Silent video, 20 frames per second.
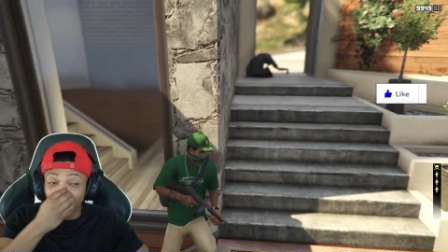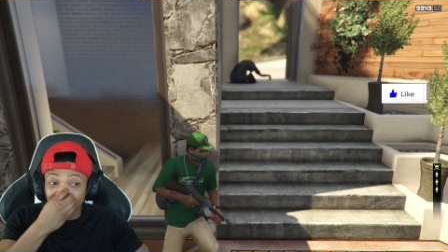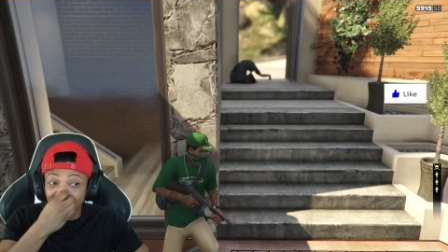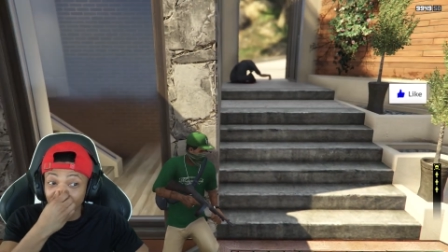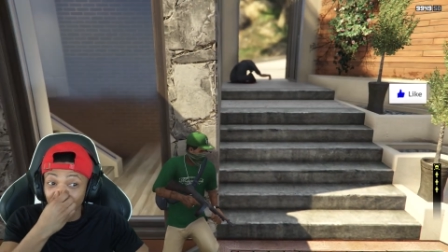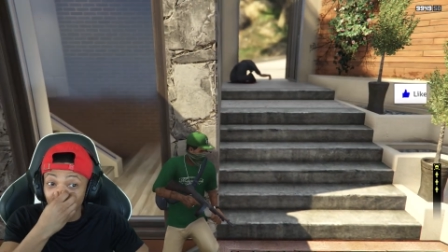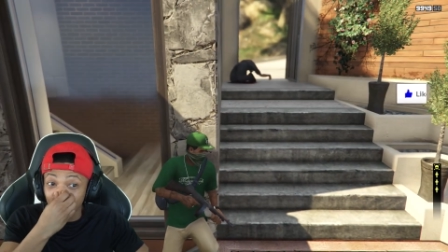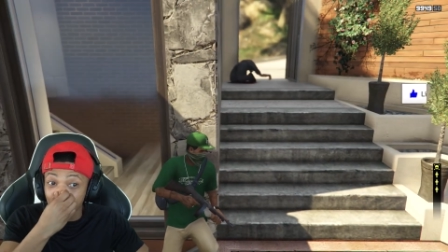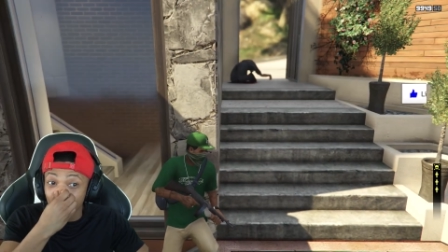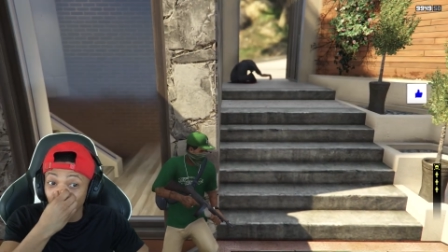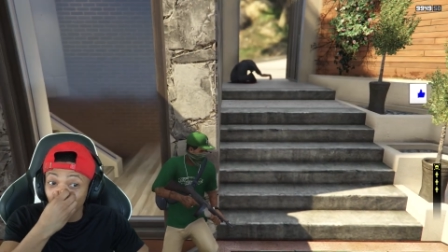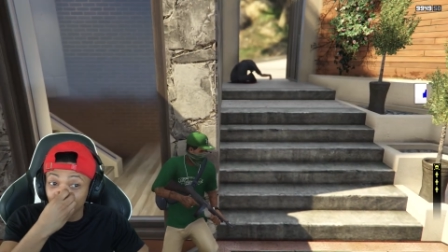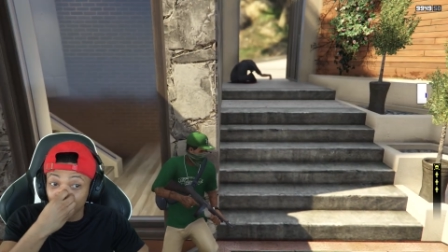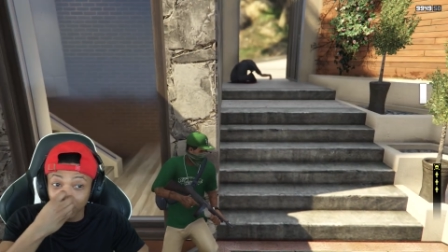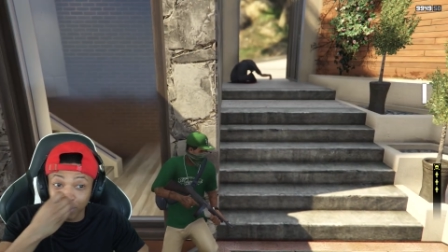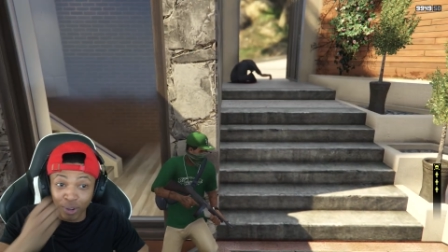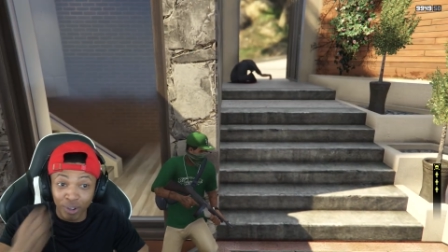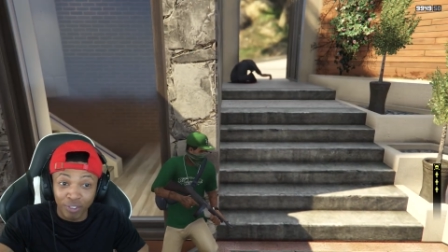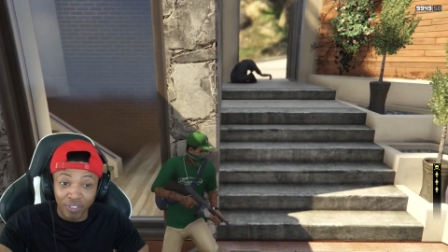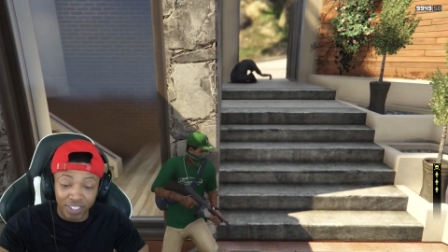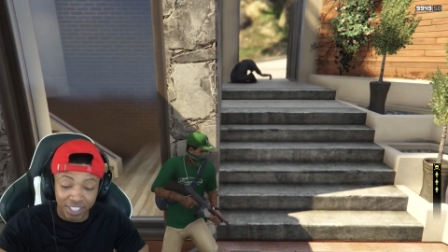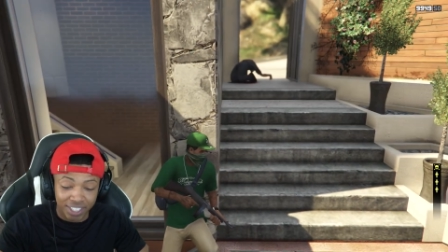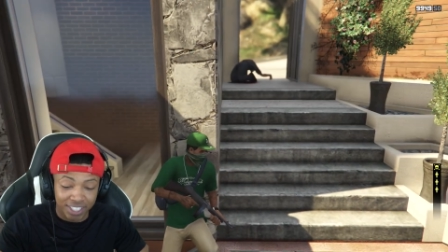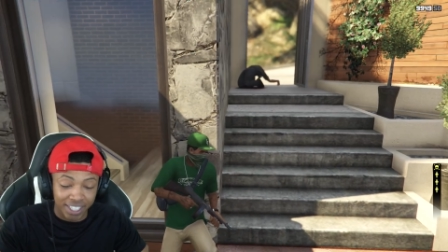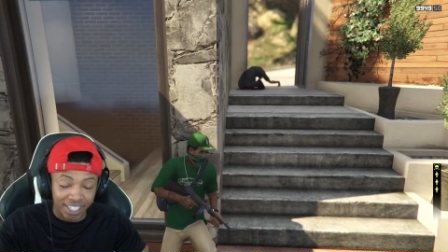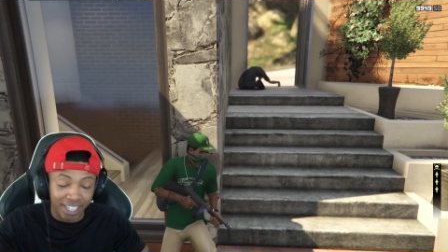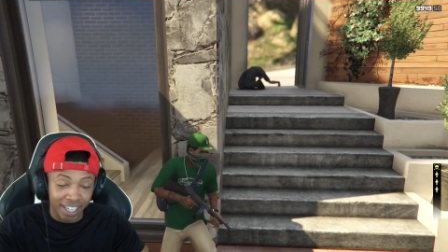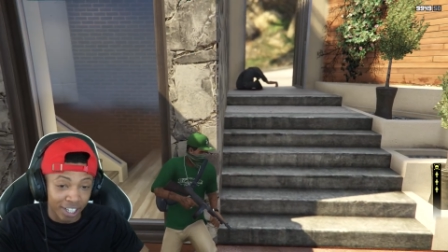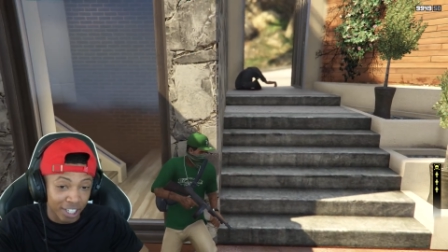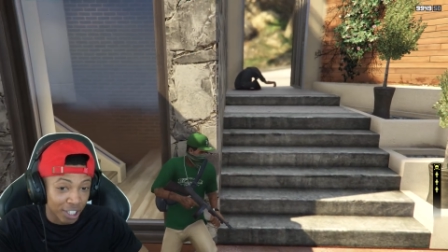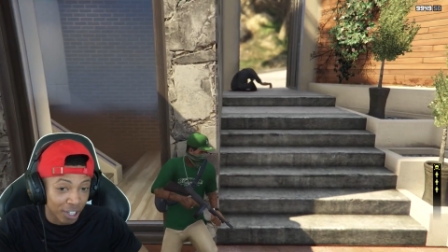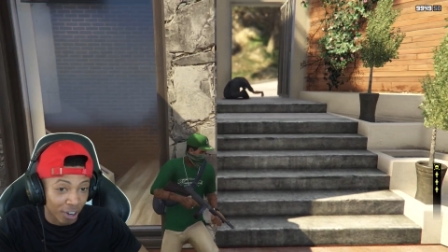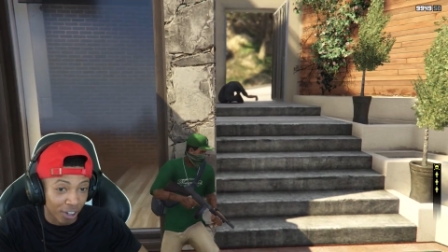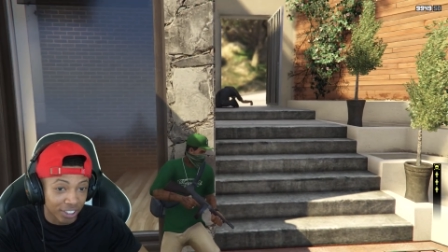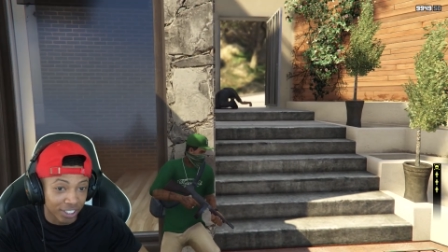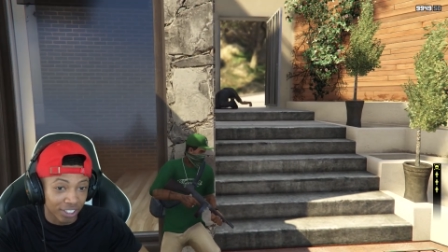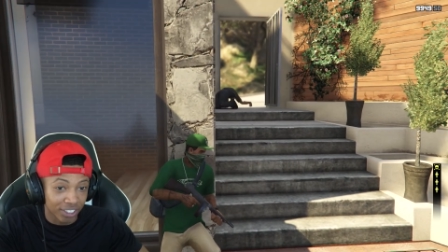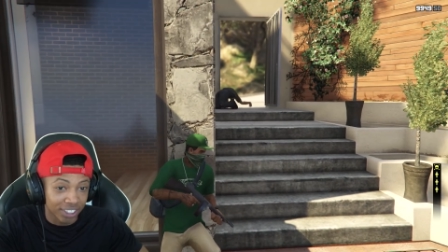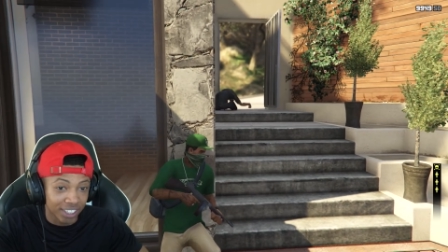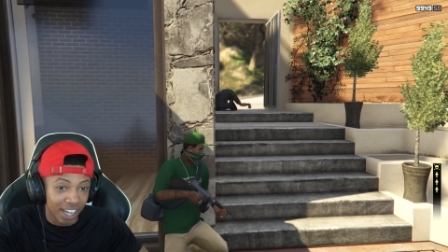I saw multiple security
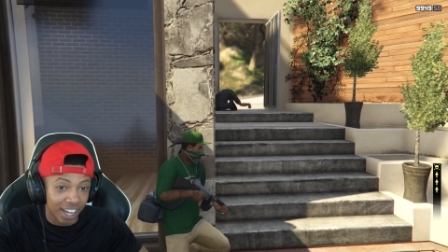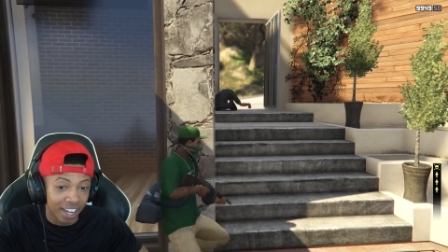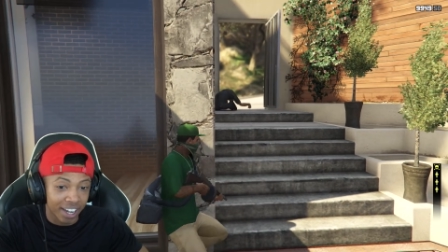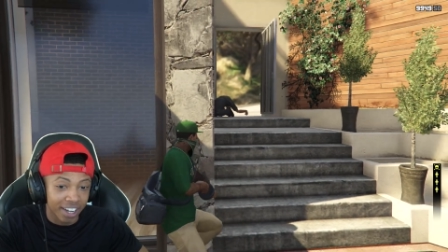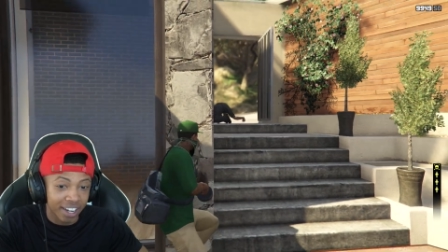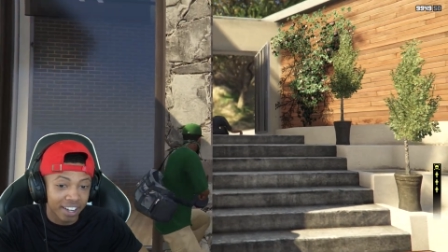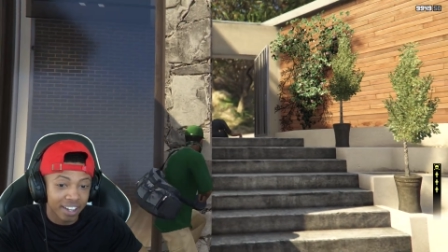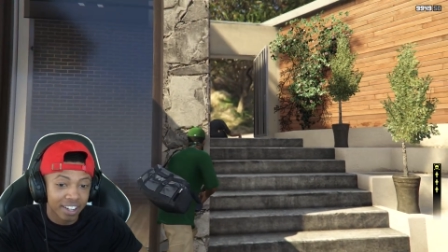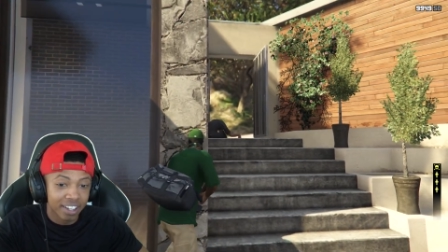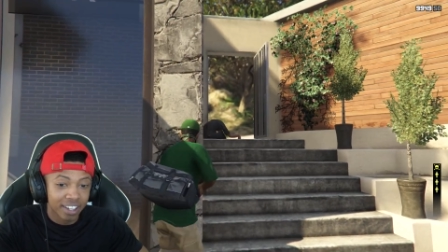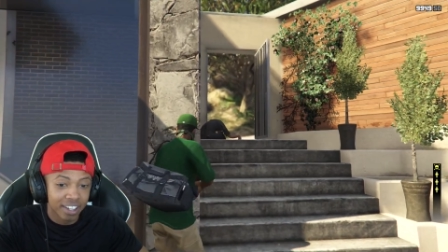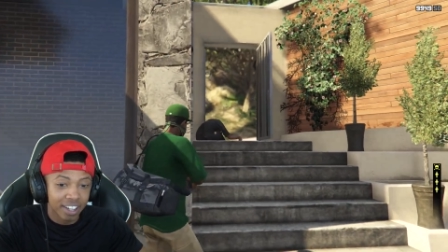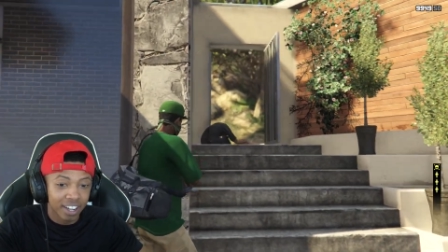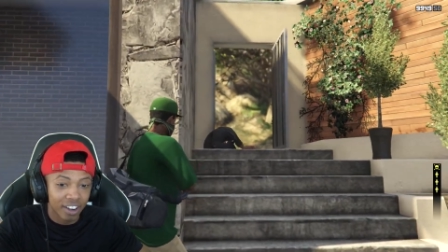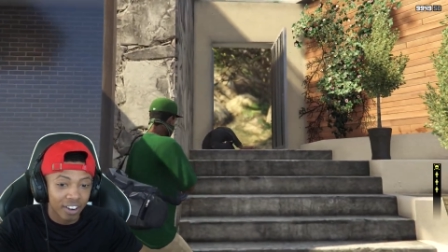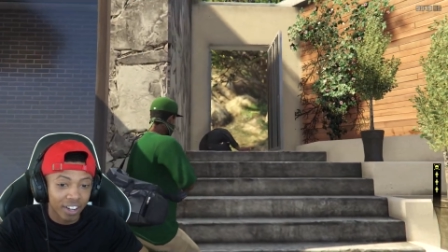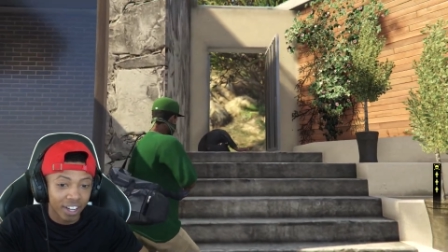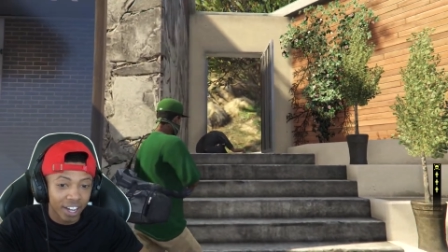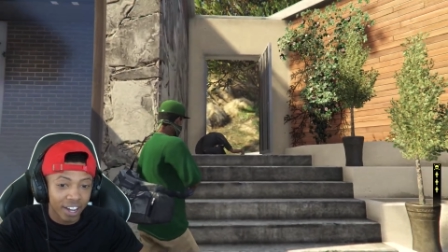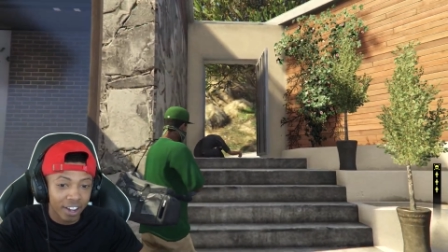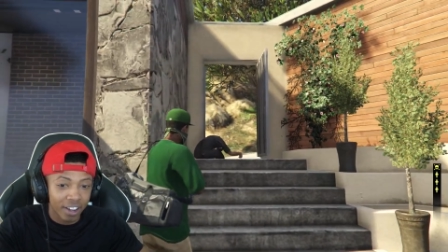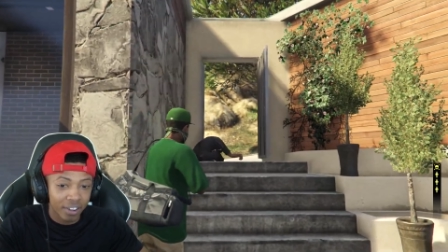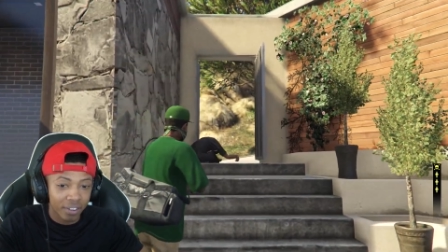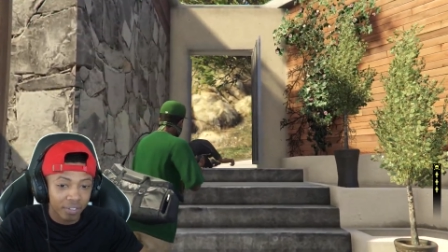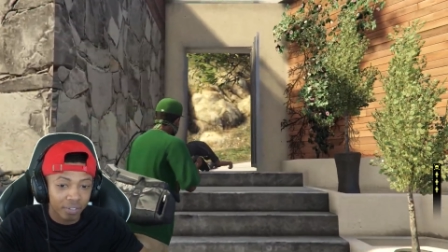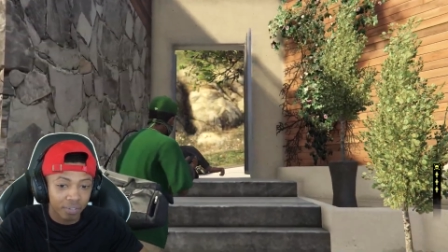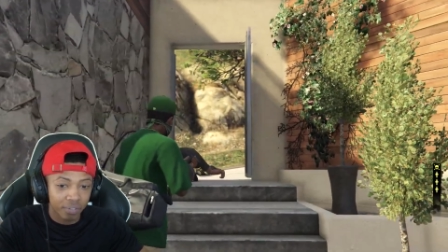guards outside. Okay.